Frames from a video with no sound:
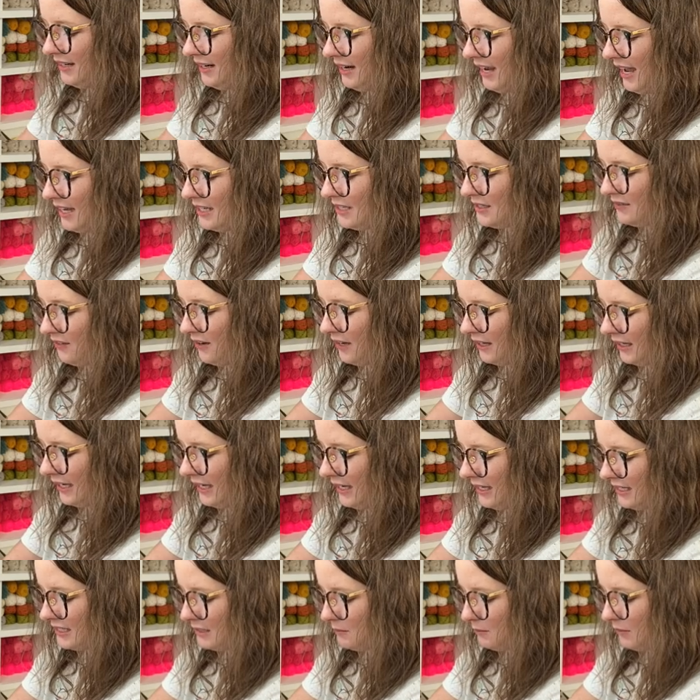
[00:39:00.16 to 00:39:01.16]
as
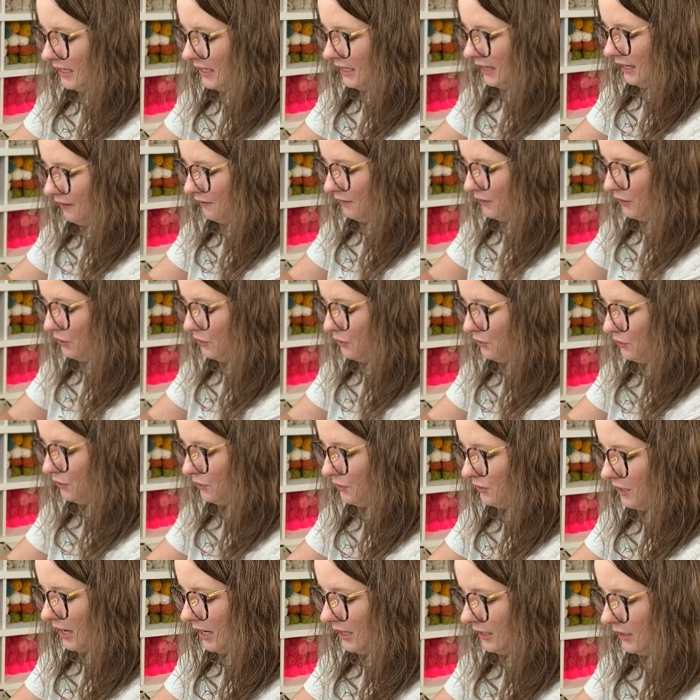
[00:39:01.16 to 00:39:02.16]
funky as me. If you do
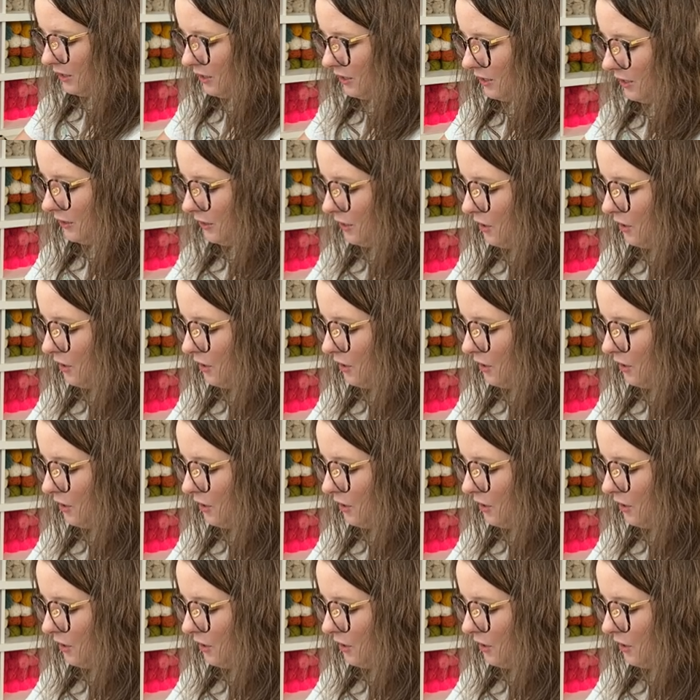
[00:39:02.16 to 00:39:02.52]
not yarn